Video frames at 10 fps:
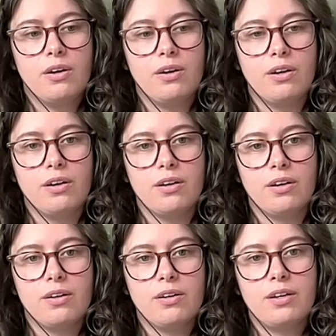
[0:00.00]

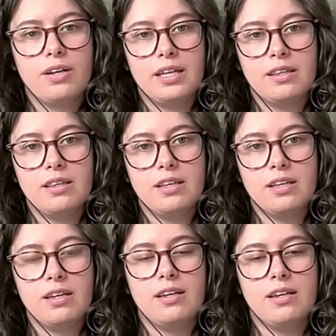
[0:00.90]
in
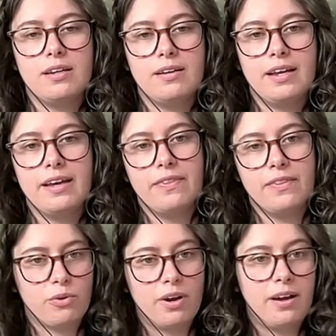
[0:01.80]
the
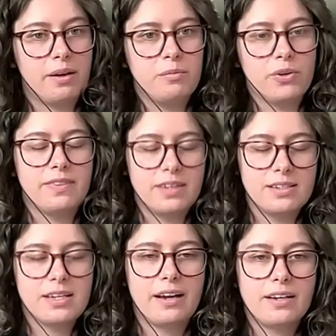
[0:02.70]
crime or in the
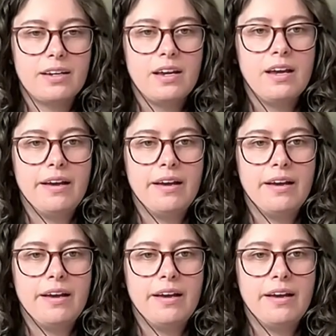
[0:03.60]
attack